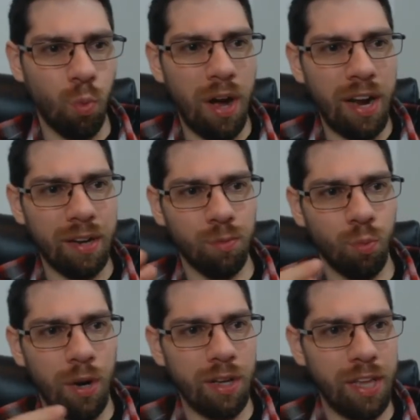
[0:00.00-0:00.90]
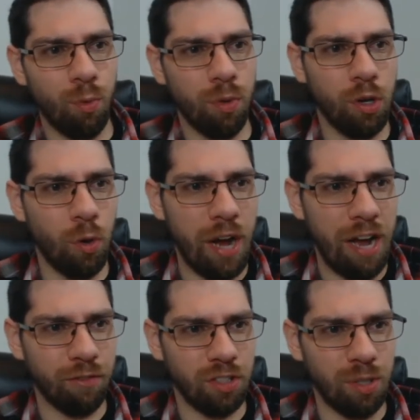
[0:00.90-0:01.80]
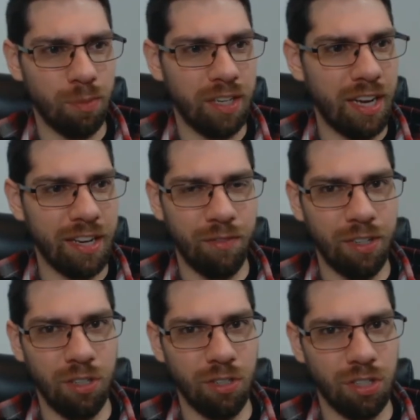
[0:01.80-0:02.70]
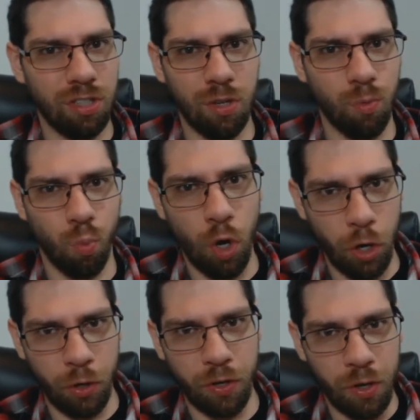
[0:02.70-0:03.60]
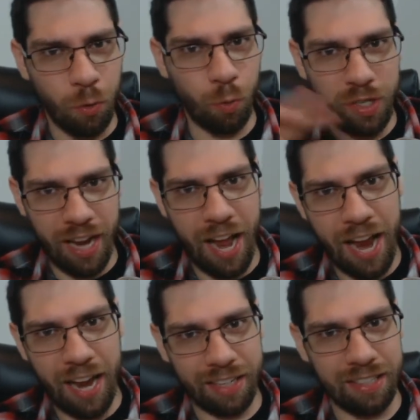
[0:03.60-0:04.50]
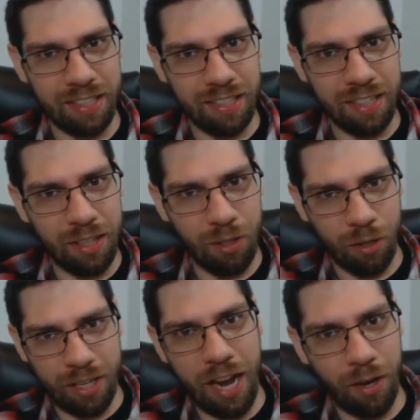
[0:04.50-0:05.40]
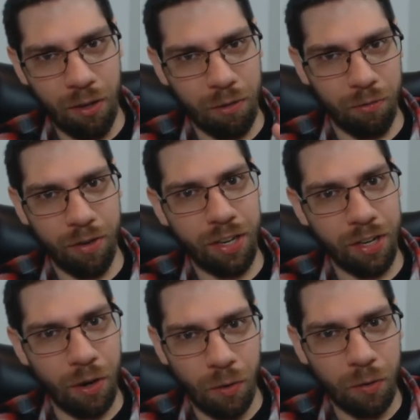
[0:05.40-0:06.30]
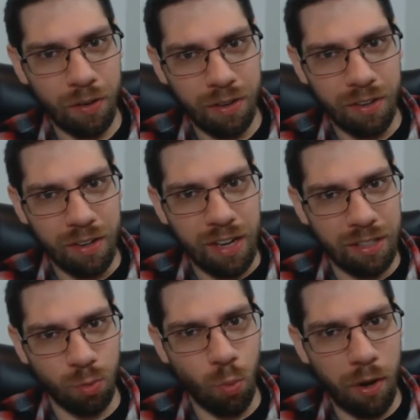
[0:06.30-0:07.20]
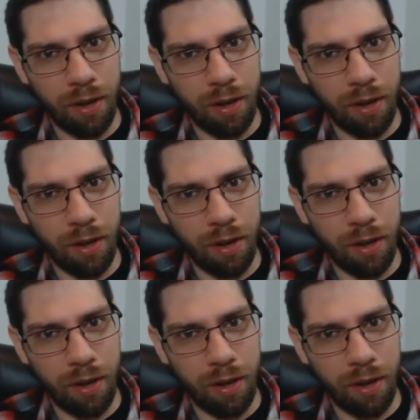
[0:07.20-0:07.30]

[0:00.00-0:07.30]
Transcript: why they would go after somebody that even uses the word React in the title of the video is what